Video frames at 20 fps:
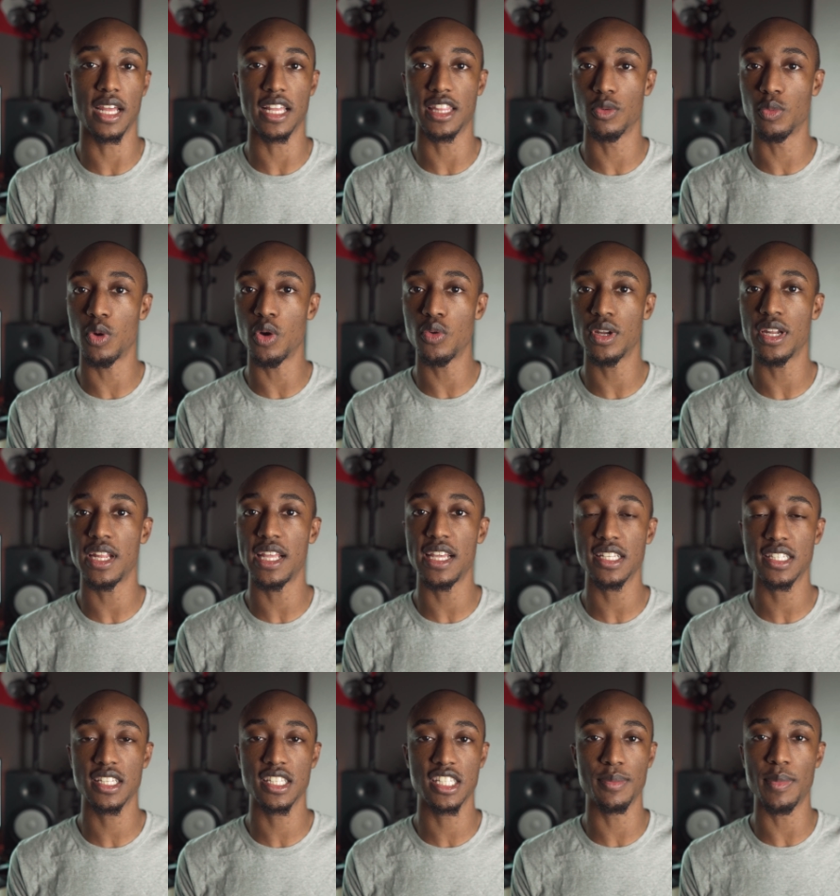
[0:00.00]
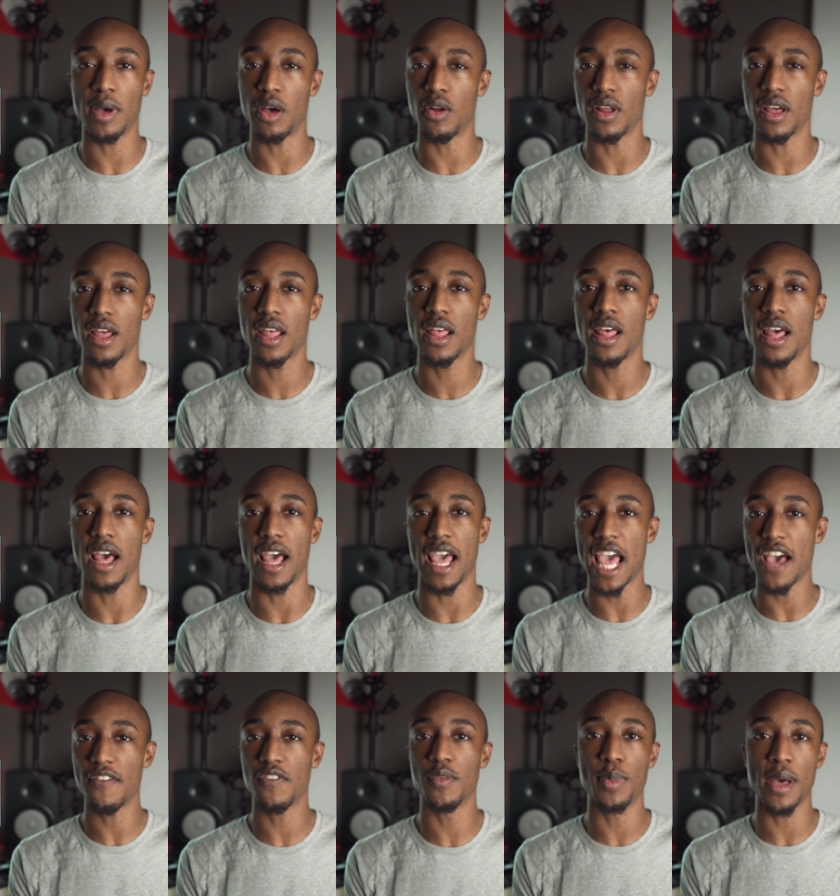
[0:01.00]
Like the Ronin S is about a
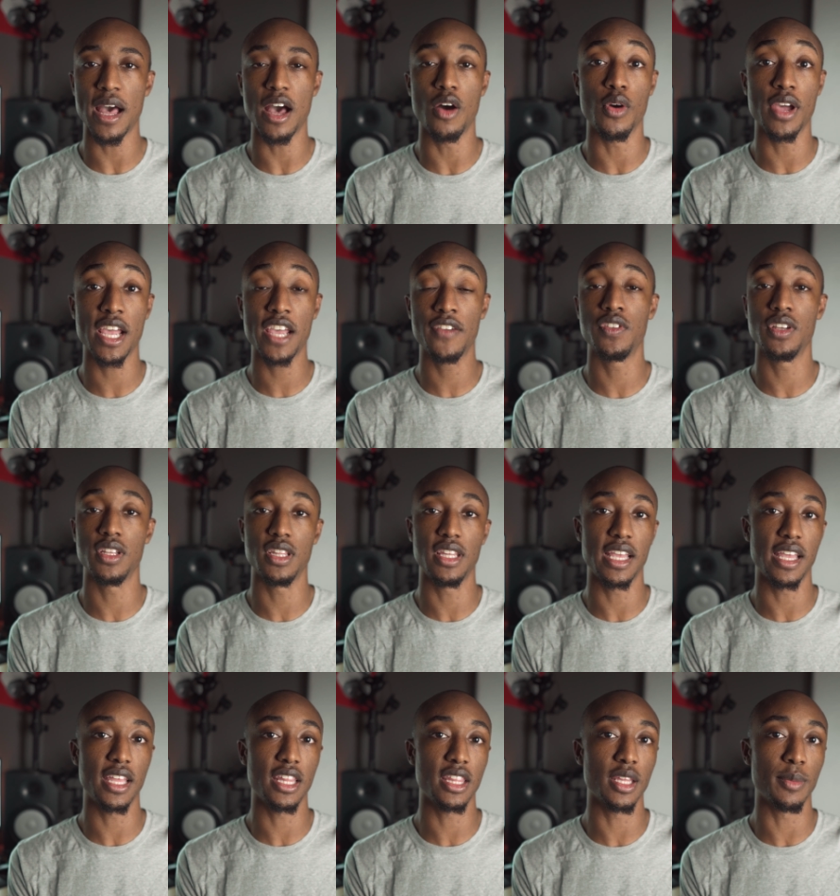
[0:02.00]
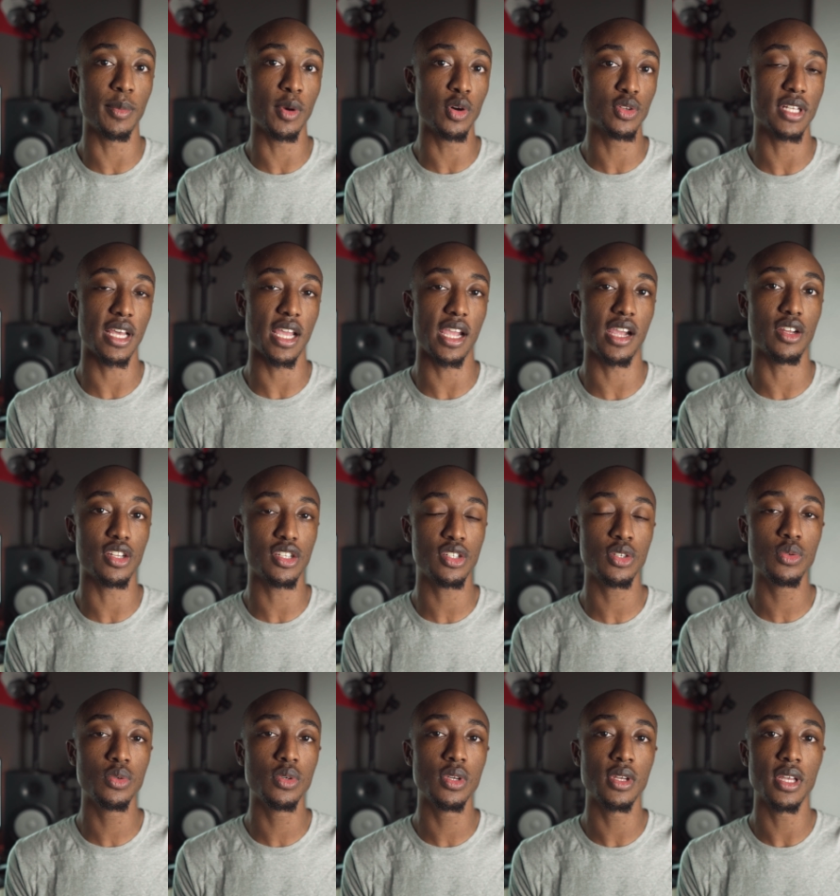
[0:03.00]
half a pound heavier than the Moza Air
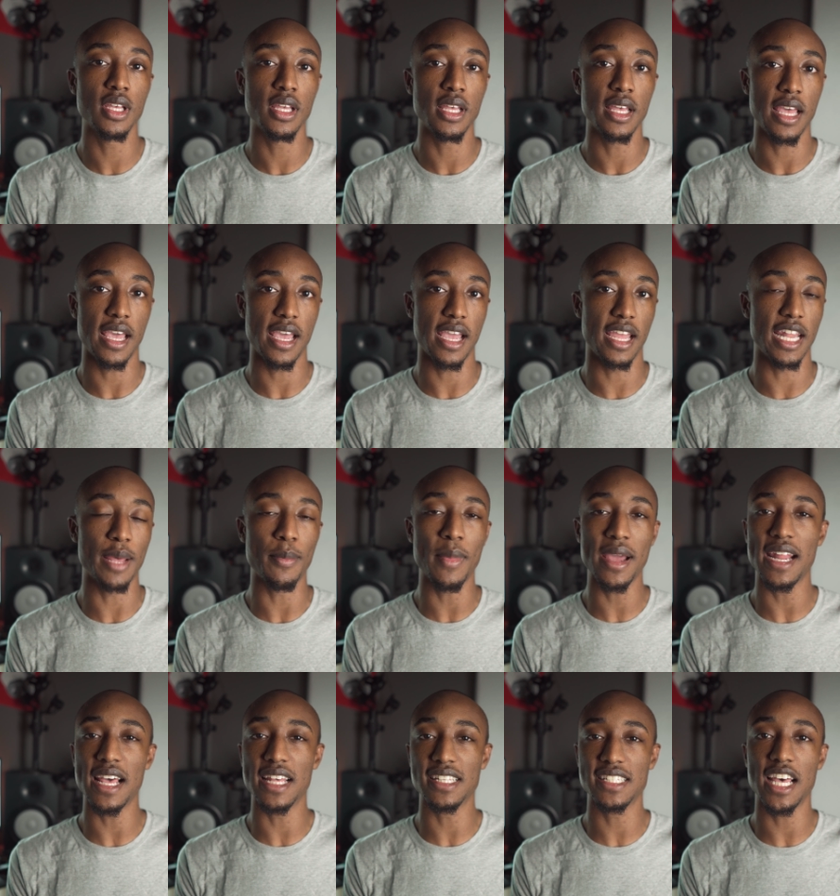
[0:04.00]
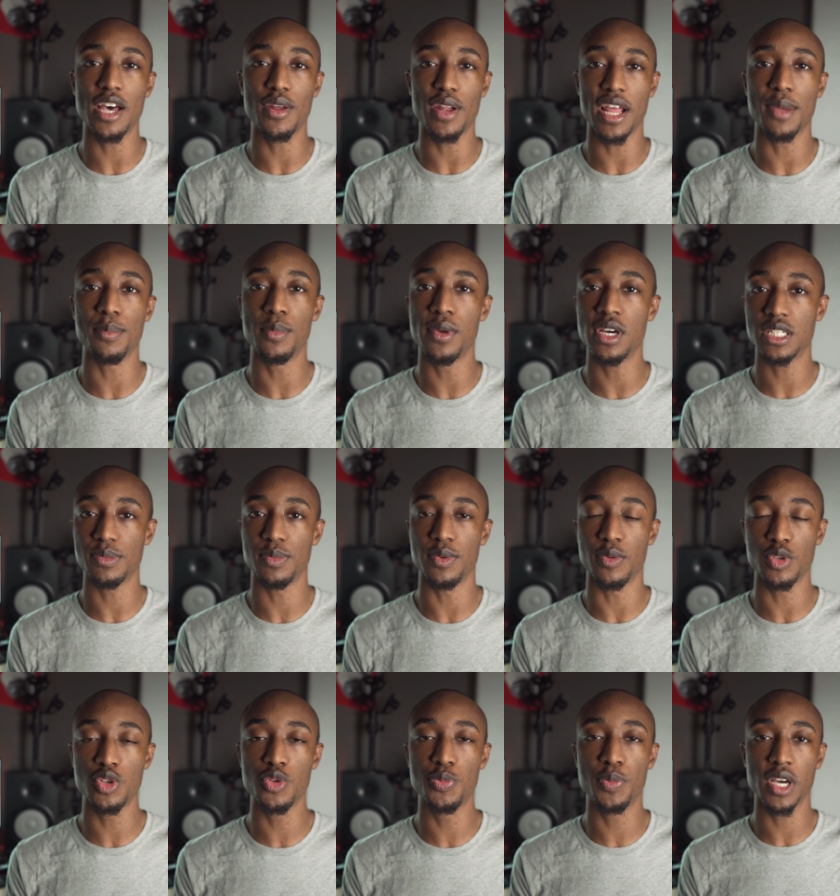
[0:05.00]
2, and that might not sound like much, but
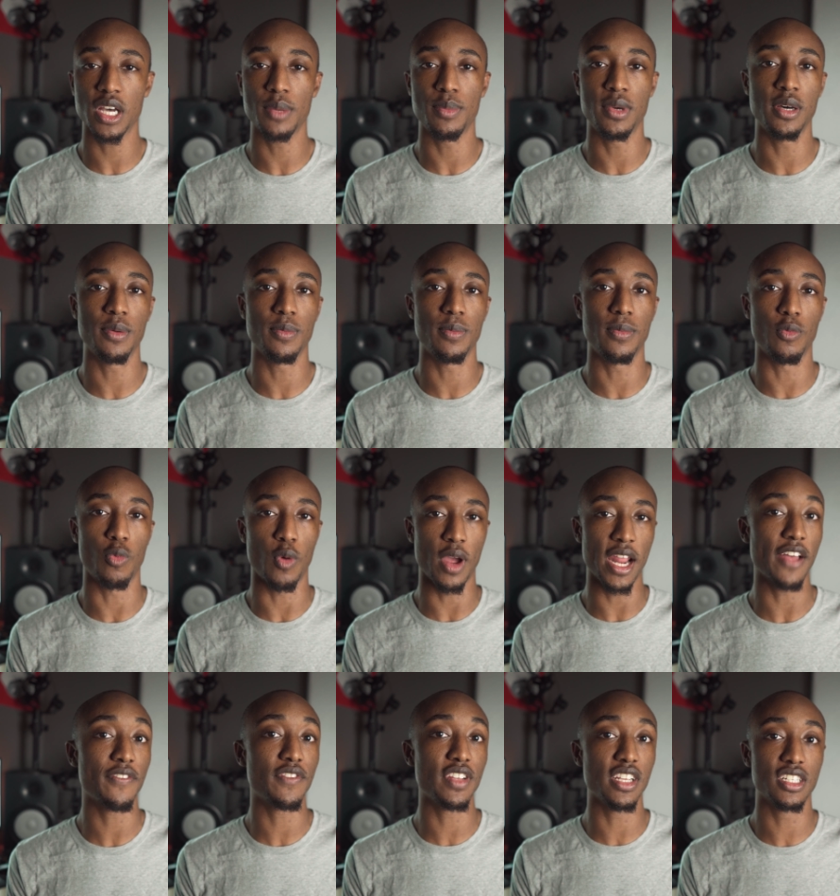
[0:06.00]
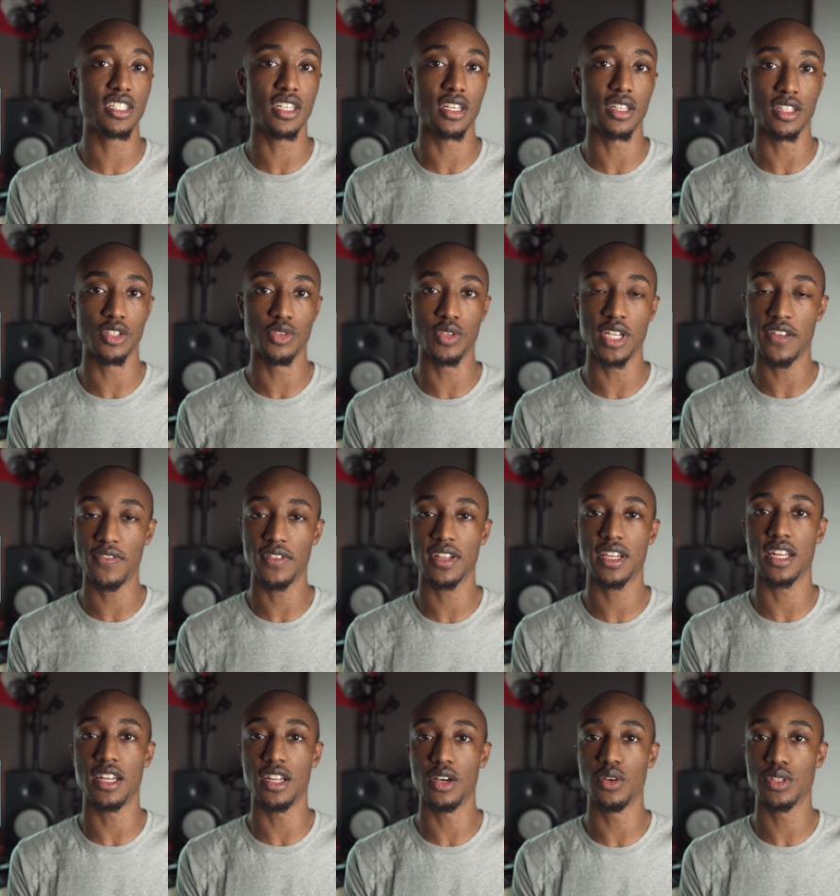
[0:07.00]
when you pick them up right after each other, you
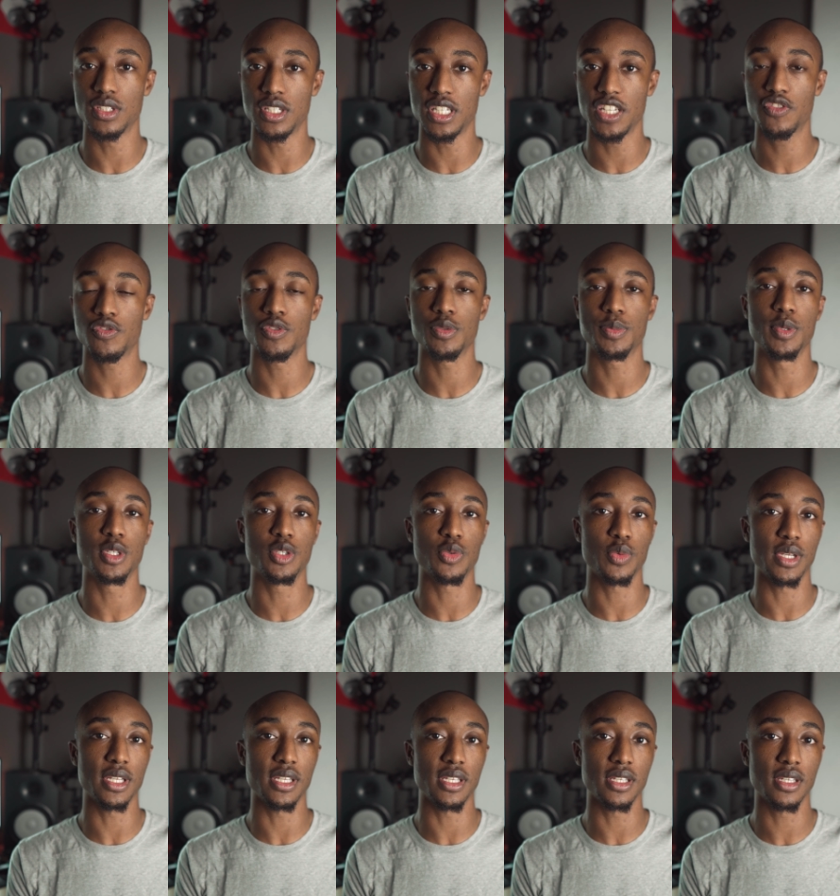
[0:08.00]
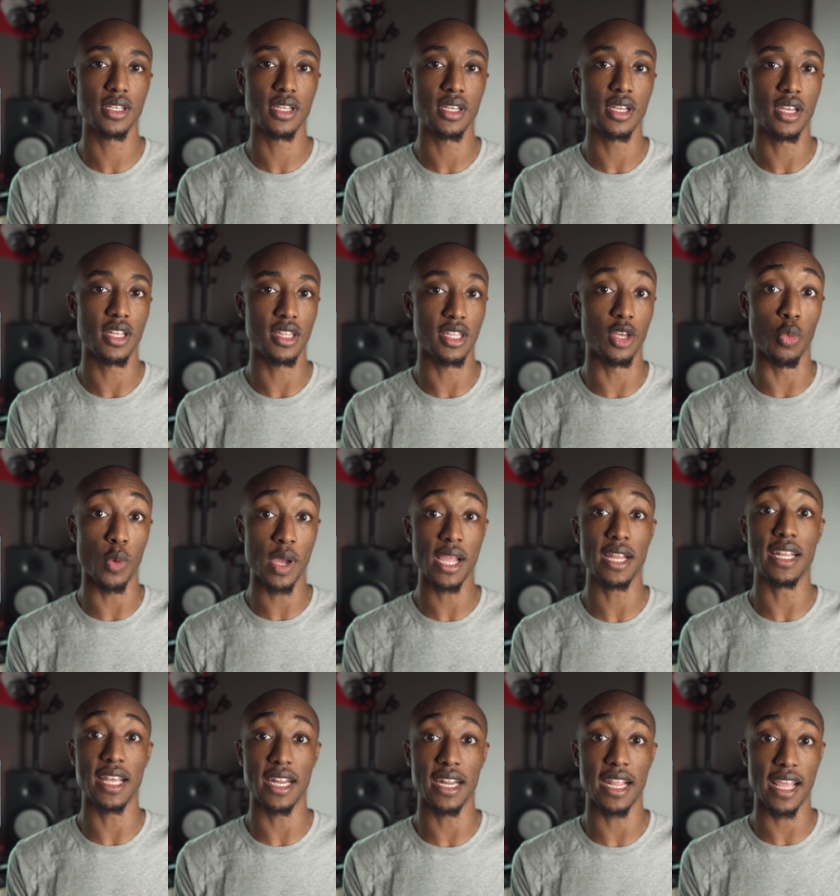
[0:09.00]
definitely can notice the difference between the
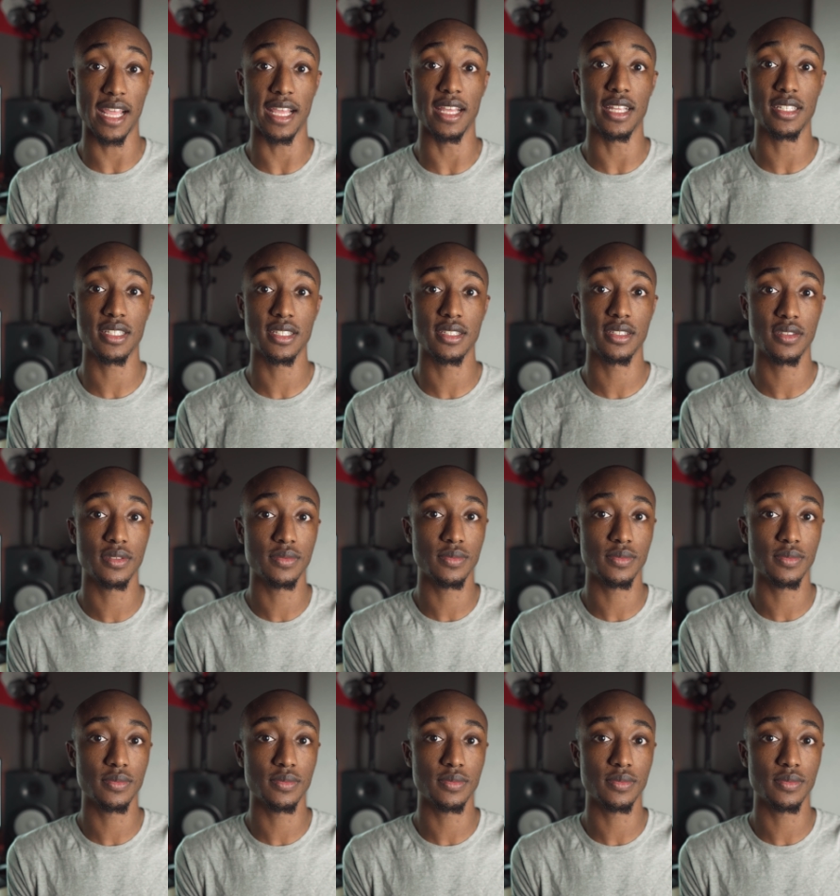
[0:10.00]
weight that it has.